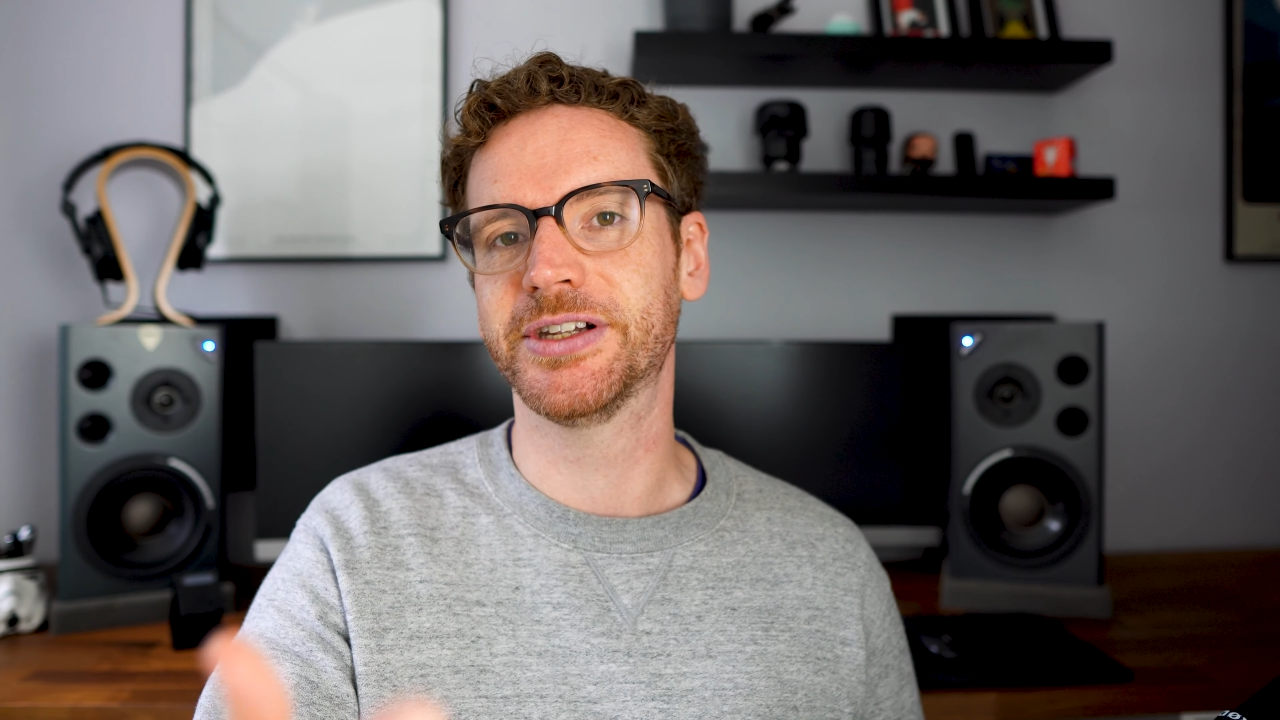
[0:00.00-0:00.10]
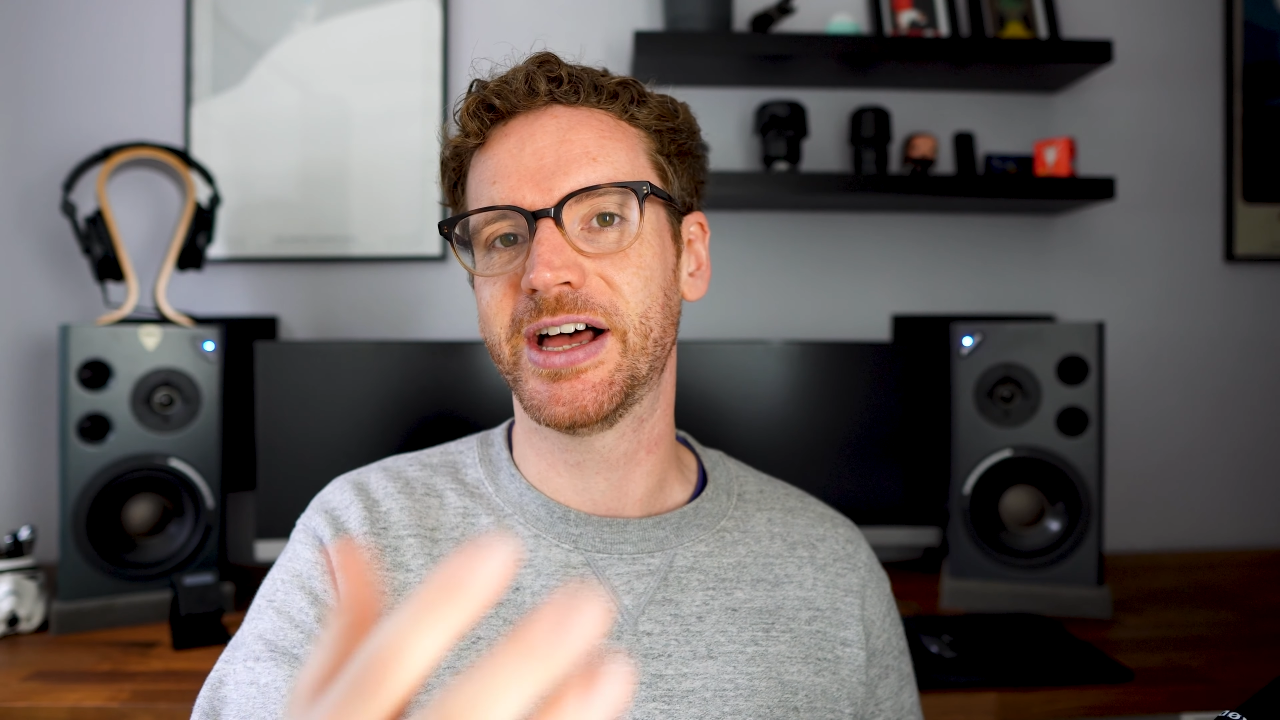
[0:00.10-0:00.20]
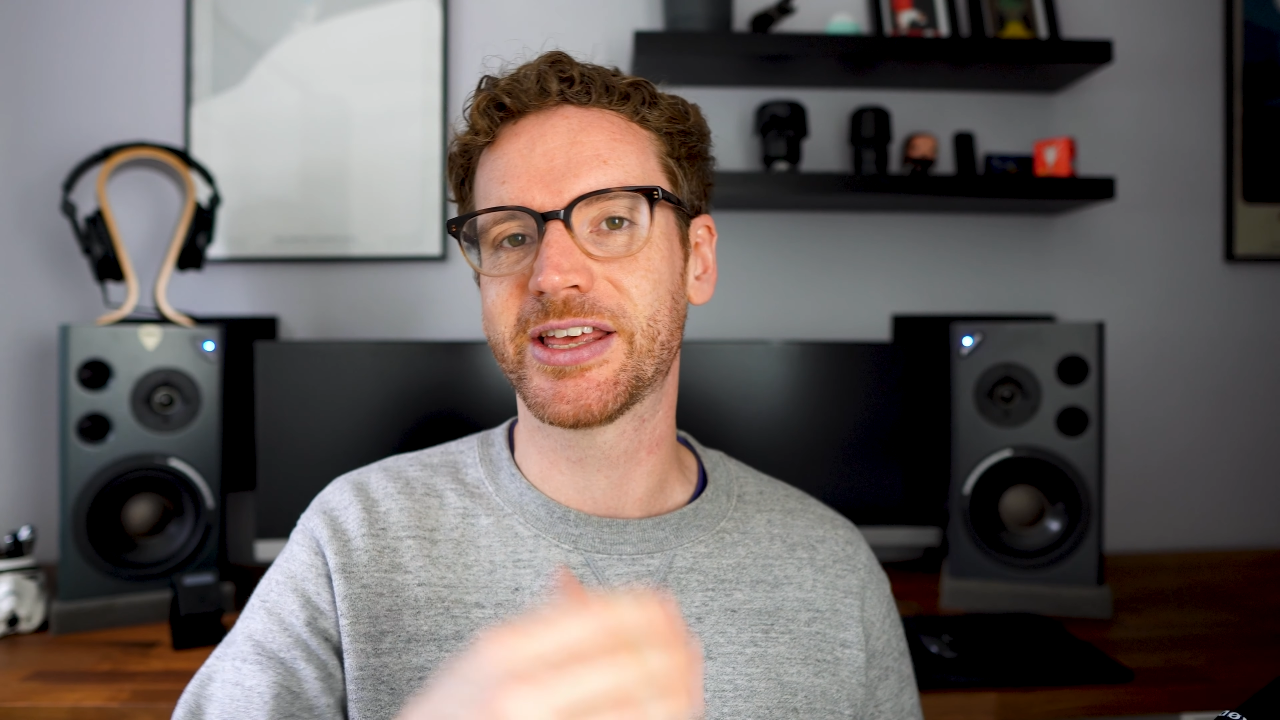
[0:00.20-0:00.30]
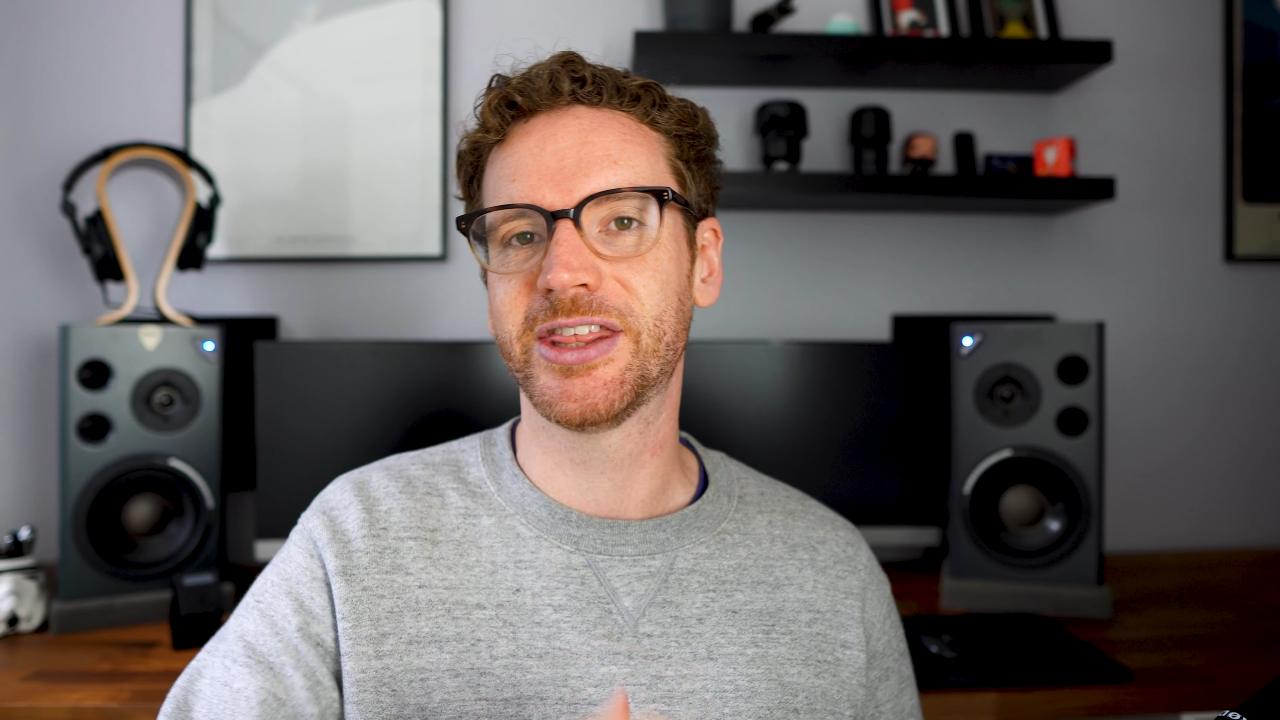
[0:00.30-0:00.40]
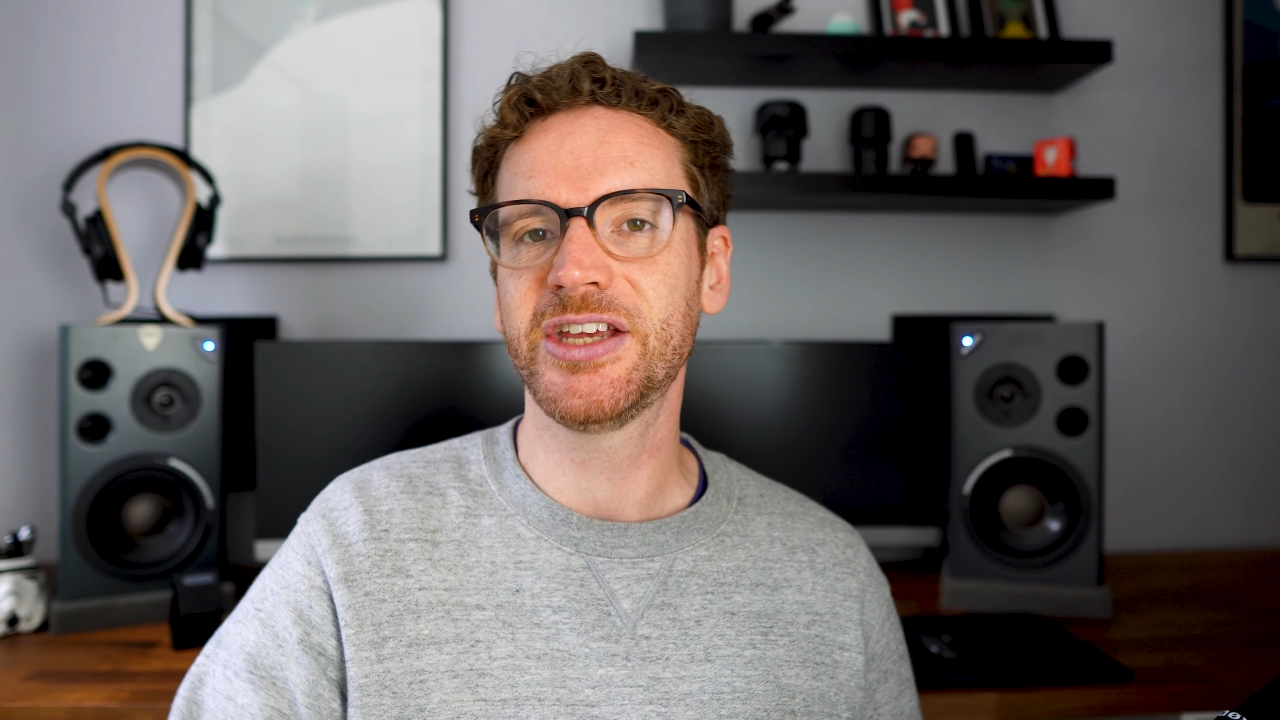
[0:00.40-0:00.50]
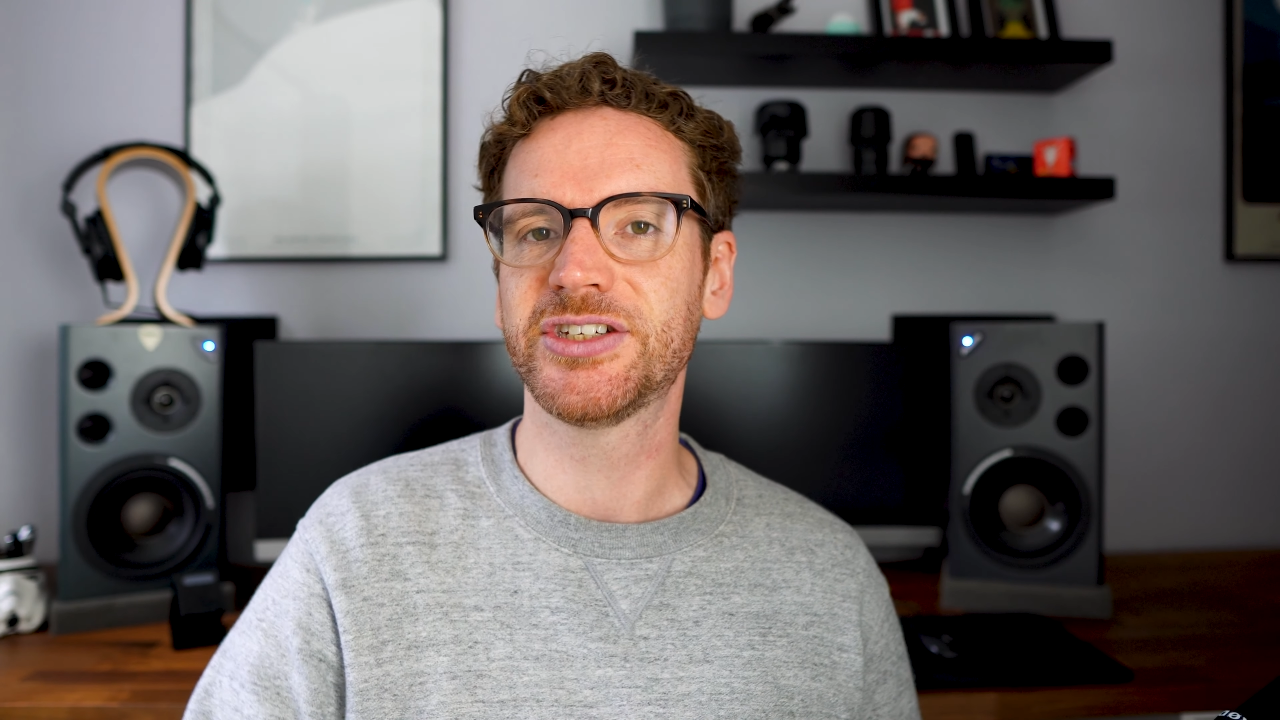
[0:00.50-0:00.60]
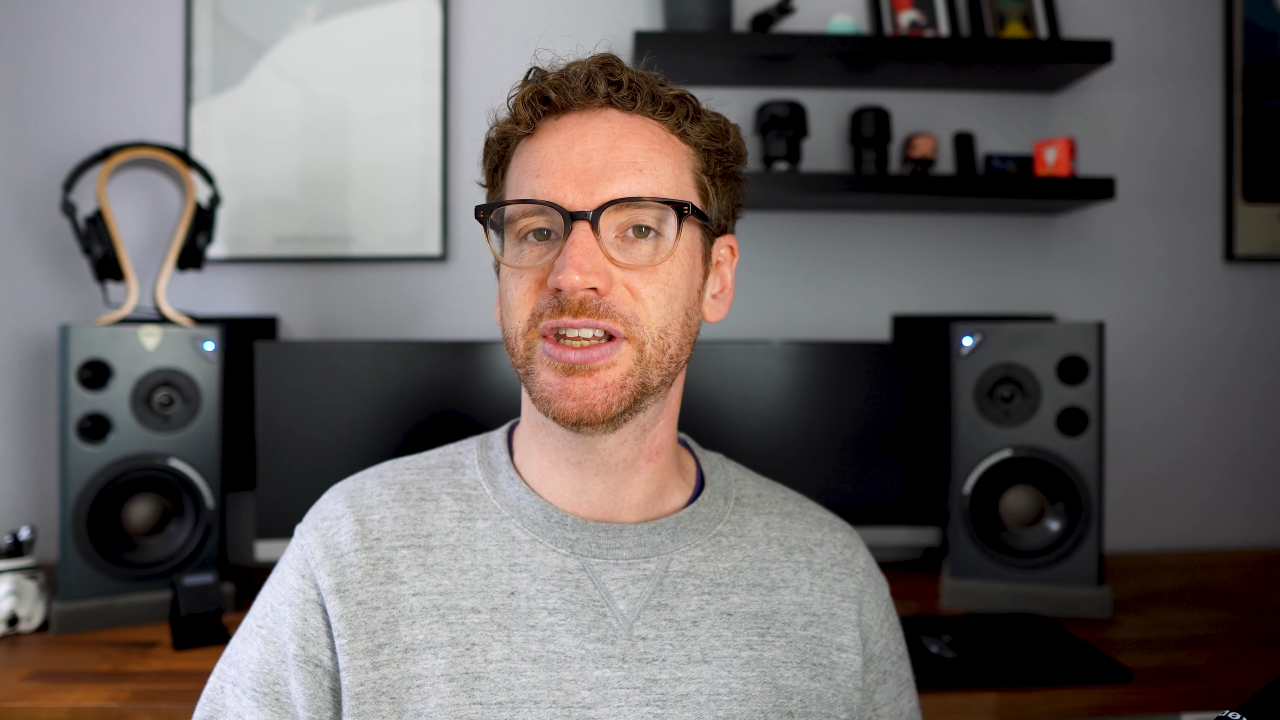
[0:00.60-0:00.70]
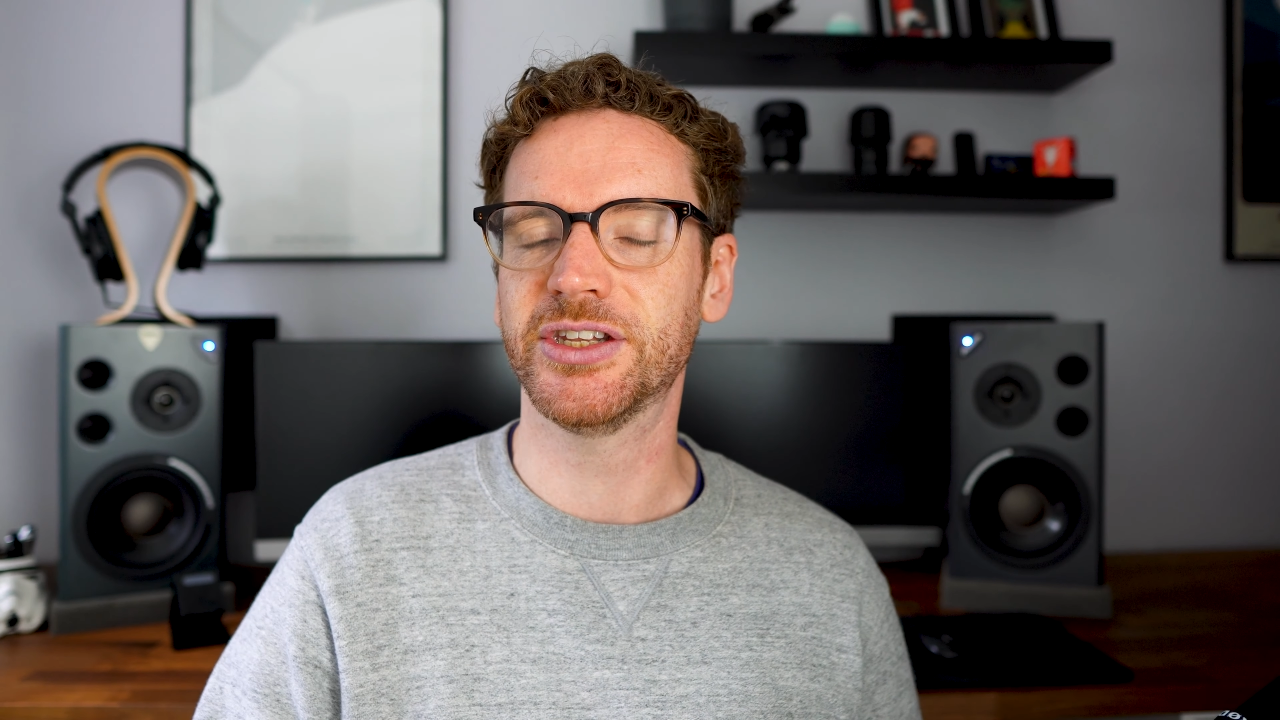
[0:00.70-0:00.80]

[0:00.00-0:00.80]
like this in